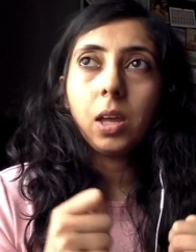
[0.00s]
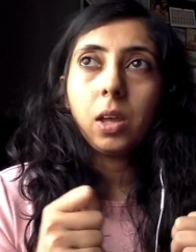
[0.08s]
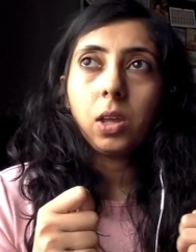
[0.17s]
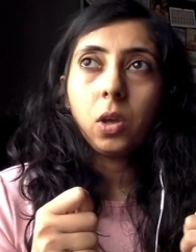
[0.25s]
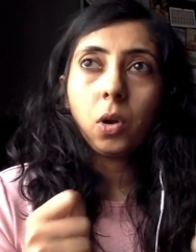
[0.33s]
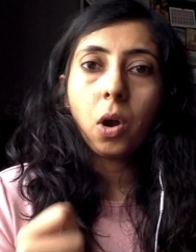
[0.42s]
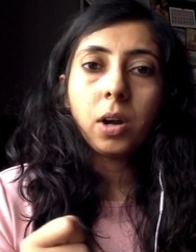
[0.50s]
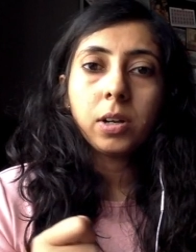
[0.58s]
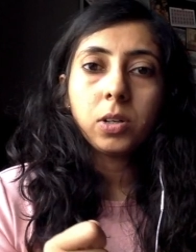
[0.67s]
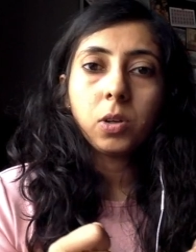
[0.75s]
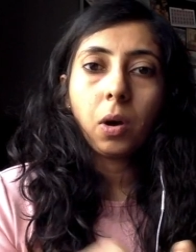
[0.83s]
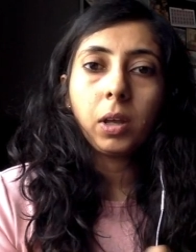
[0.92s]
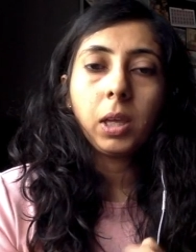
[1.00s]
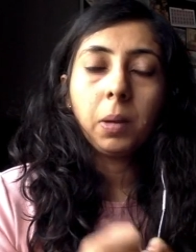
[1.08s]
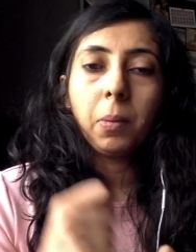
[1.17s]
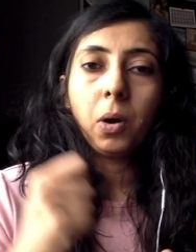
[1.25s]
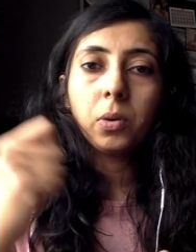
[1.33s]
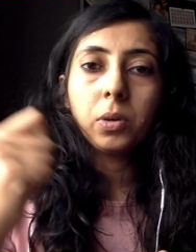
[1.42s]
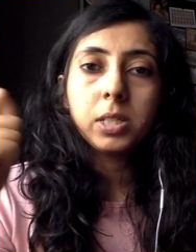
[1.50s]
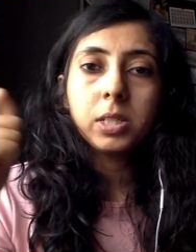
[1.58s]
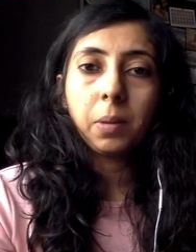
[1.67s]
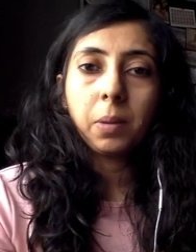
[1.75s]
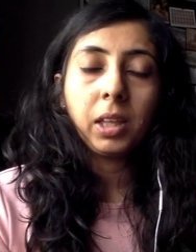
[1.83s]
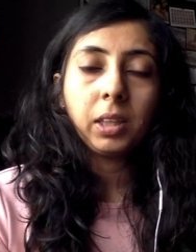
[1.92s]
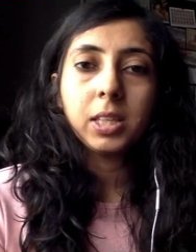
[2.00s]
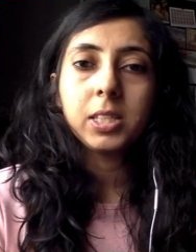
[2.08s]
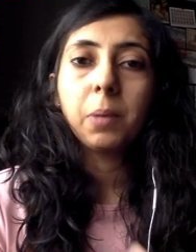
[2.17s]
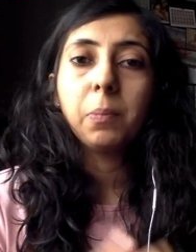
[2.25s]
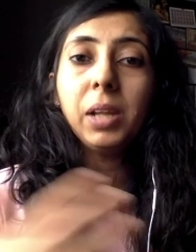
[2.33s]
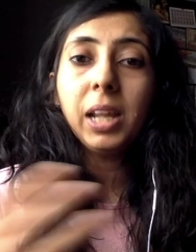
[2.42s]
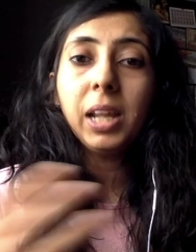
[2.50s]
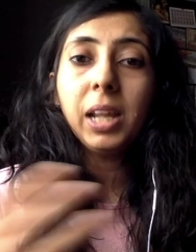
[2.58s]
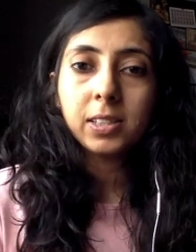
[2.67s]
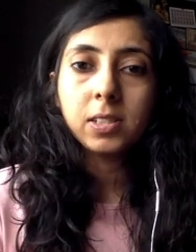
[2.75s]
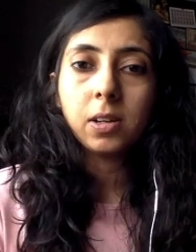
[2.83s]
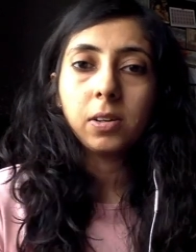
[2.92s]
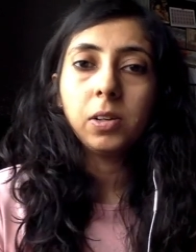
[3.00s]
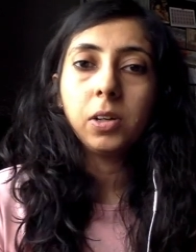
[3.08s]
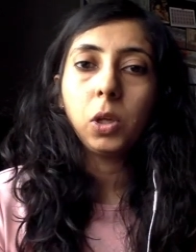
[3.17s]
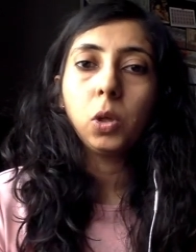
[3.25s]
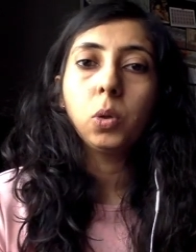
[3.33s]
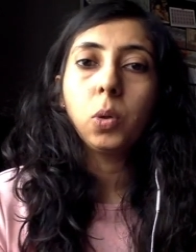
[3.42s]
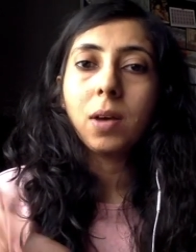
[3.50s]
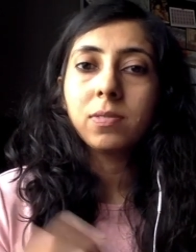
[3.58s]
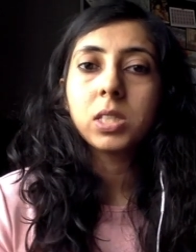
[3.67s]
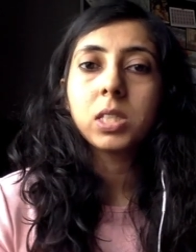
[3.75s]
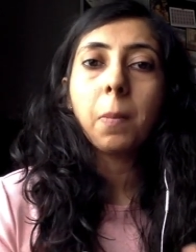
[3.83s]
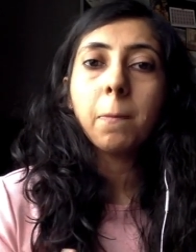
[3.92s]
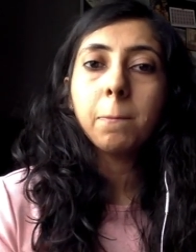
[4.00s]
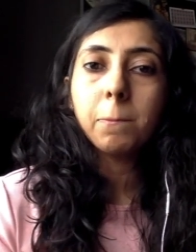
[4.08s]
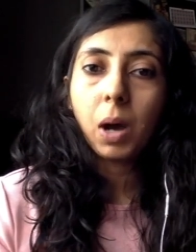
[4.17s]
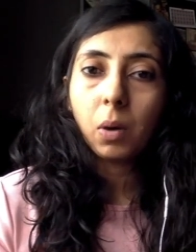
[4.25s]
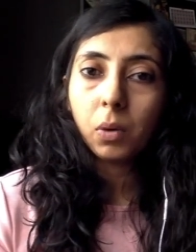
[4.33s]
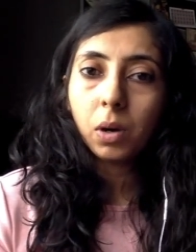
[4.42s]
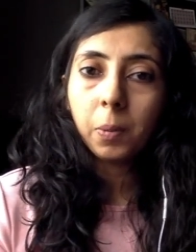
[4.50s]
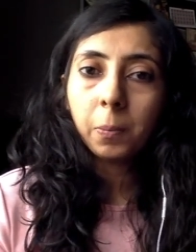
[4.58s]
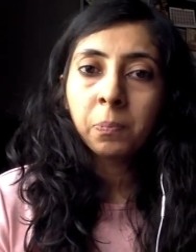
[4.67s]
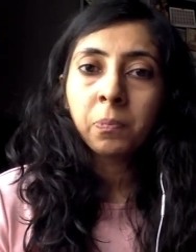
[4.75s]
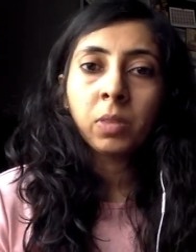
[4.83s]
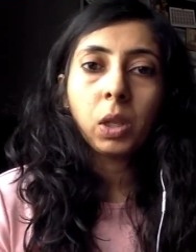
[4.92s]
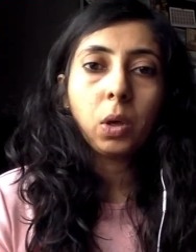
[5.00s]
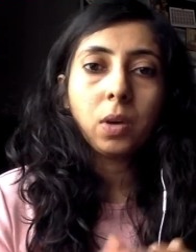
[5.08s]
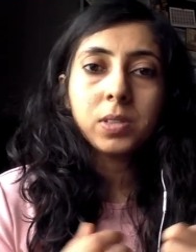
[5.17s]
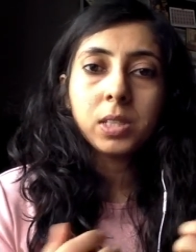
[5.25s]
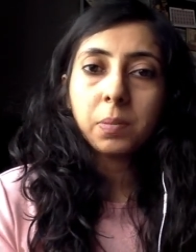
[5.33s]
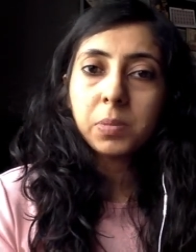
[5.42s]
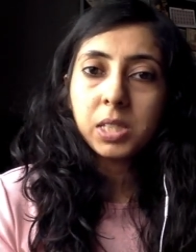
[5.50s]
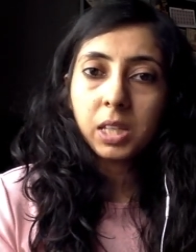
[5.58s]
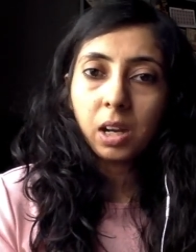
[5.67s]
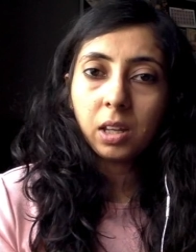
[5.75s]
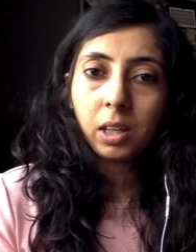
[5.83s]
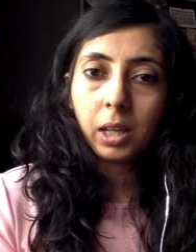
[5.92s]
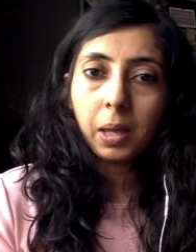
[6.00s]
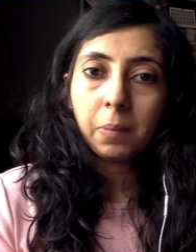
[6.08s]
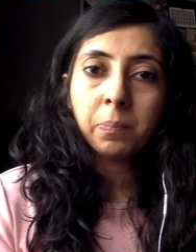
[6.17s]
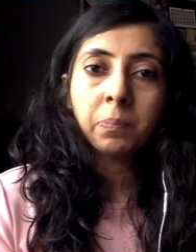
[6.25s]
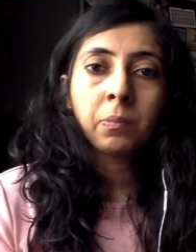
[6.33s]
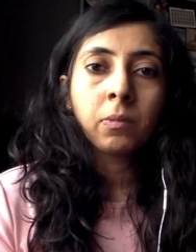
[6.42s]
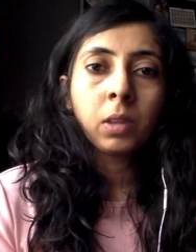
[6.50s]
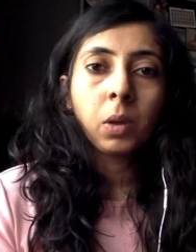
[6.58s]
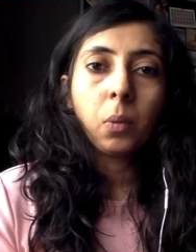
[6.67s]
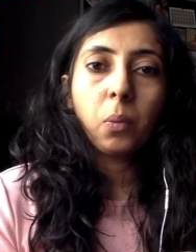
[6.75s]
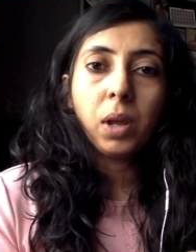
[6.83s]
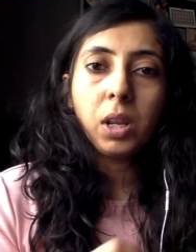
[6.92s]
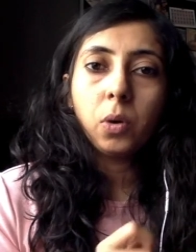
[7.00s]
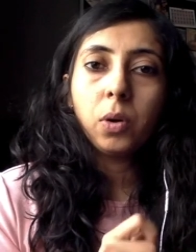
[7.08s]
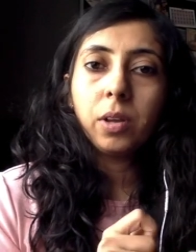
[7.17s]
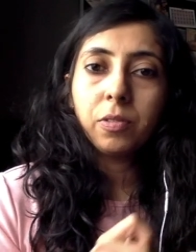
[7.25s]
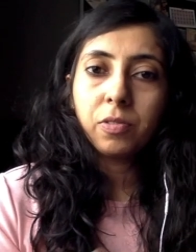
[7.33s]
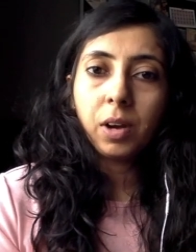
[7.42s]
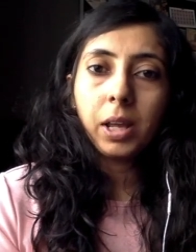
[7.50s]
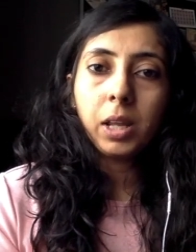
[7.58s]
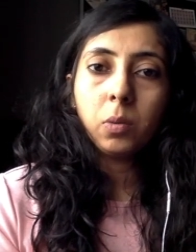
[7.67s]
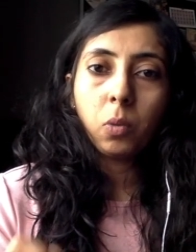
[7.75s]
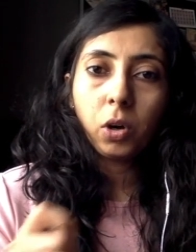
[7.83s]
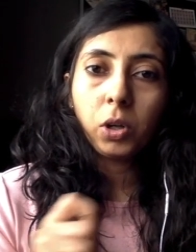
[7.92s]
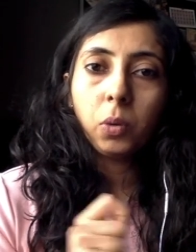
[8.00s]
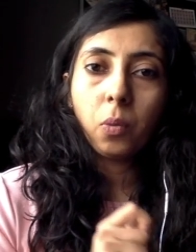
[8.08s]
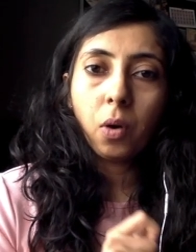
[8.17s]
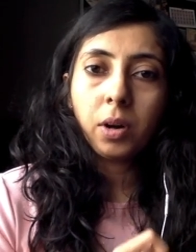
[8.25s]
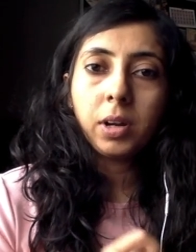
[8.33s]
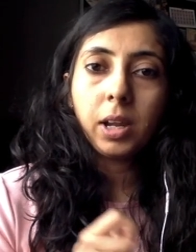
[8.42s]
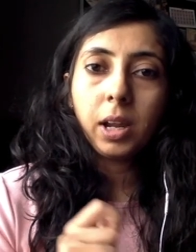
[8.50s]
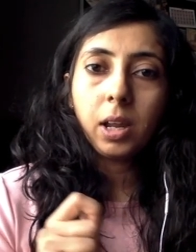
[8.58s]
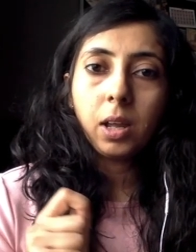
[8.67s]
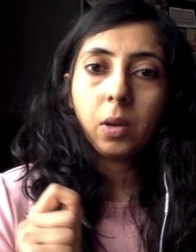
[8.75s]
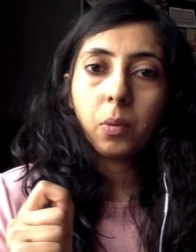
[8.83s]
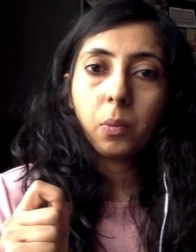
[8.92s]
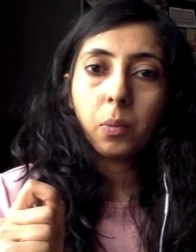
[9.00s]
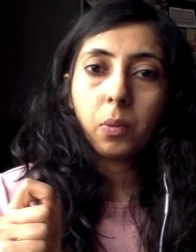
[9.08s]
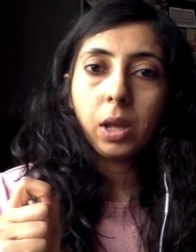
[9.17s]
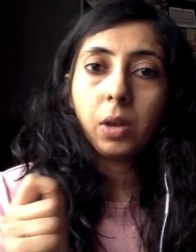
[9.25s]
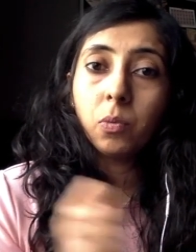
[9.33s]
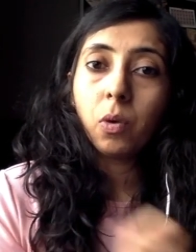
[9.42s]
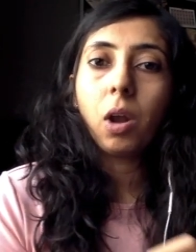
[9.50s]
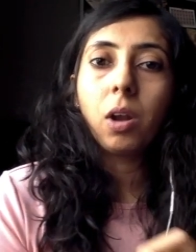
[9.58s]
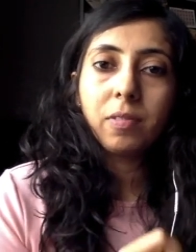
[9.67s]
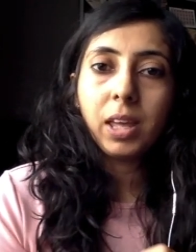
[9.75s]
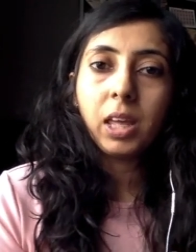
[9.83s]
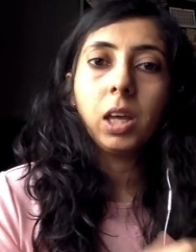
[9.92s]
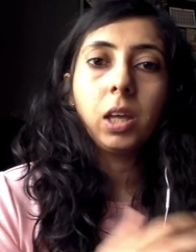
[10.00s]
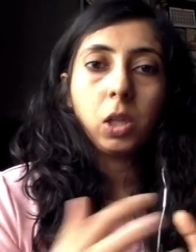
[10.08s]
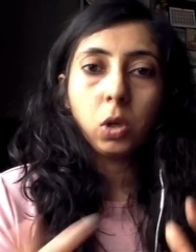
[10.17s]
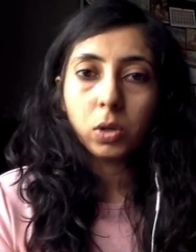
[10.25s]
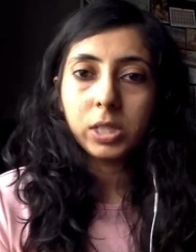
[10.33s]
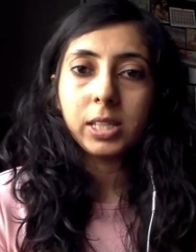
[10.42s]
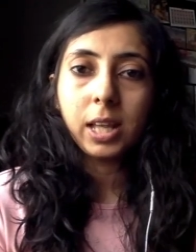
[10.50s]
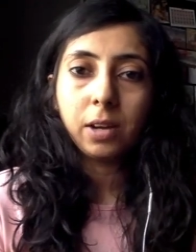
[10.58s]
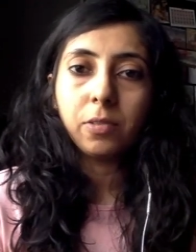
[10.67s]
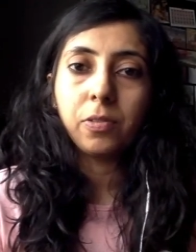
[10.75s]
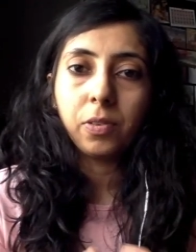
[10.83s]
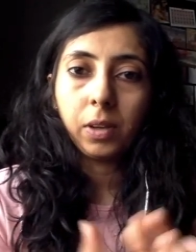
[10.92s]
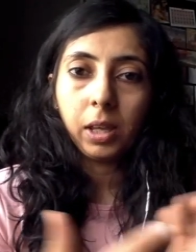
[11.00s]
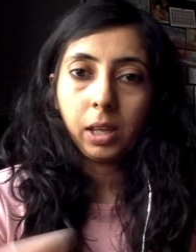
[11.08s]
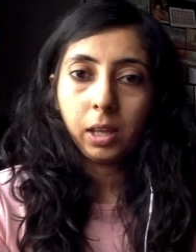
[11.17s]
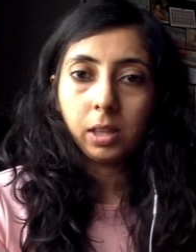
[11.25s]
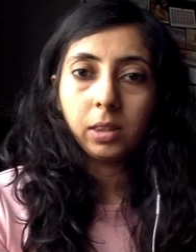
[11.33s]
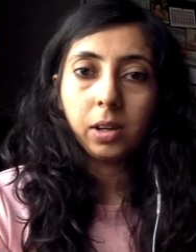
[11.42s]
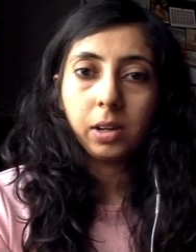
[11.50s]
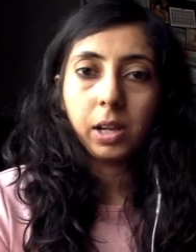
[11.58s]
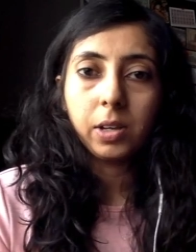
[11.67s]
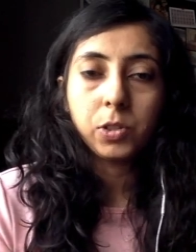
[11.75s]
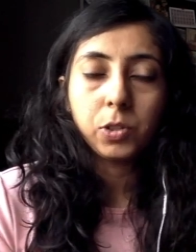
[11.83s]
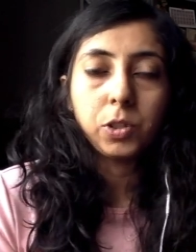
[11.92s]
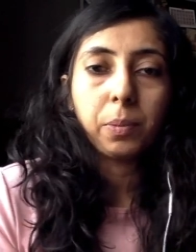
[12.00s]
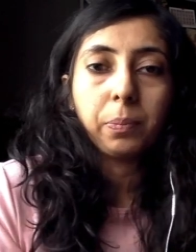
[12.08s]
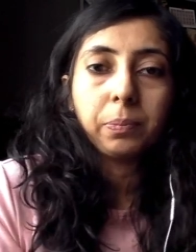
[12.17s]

you're not talking about something that's completely external to you. You have some power, you have some skin in the game when you define what you want, involving yourself in the relationship.